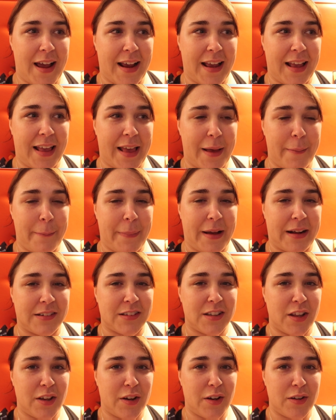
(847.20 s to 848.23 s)
and get
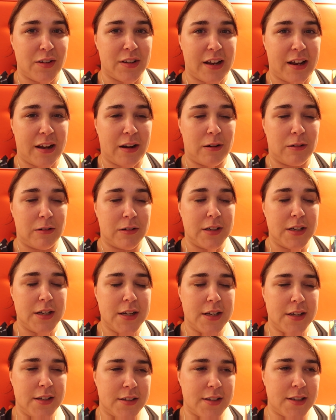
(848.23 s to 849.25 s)
back to the hotel.
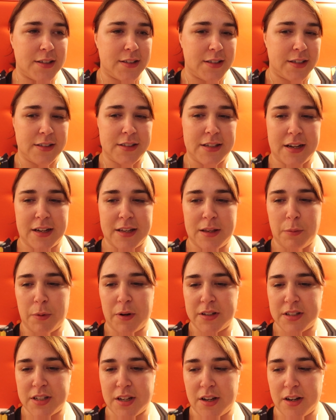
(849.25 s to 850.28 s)
So that's exactly
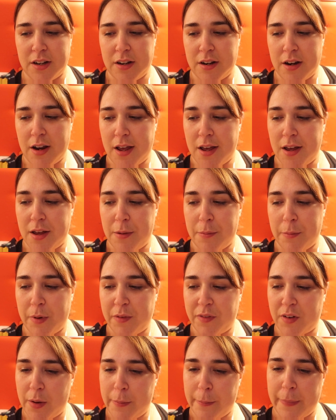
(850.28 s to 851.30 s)
what I'd done.
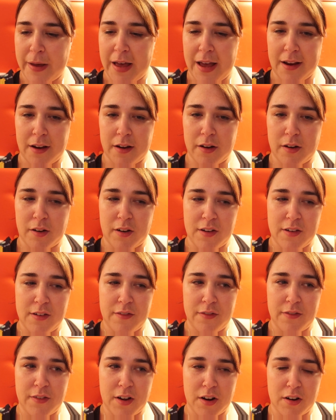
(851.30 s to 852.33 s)
I've come back,
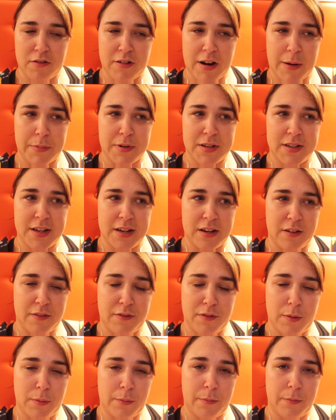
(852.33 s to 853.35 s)
I've grabbed dinner
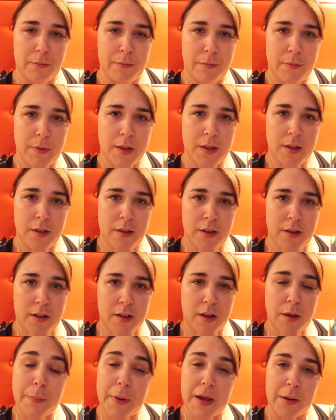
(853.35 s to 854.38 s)
from
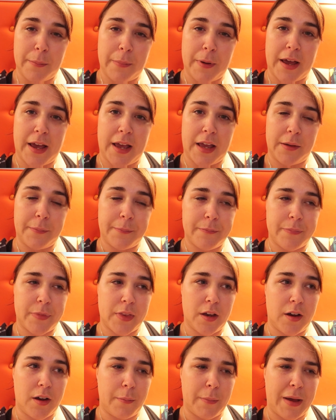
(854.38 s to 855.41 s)
Cabana Bay,
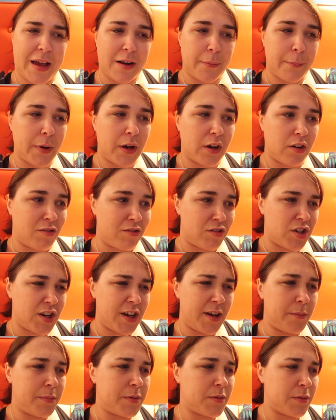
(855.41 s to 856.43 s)
had a burger and
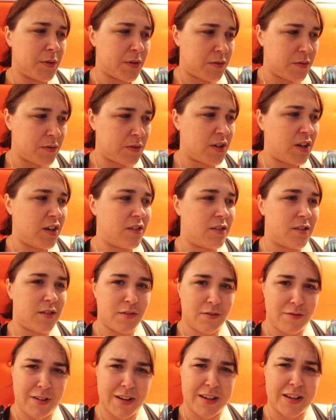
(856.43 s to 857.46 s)
chips, which was good,
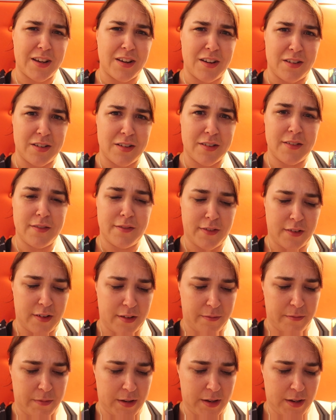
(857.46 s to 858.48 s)
really good
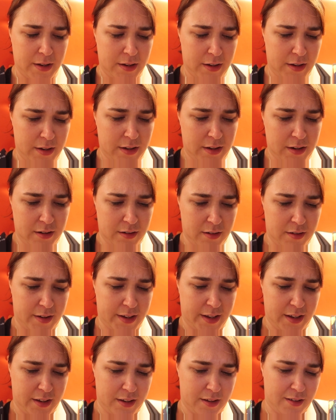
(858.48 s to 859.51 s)
for
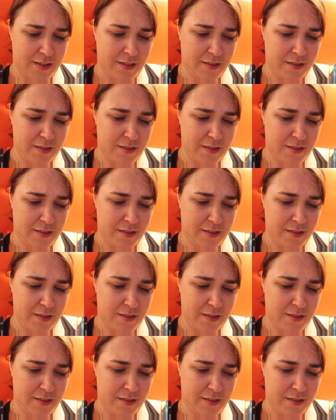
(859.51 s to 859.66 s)
like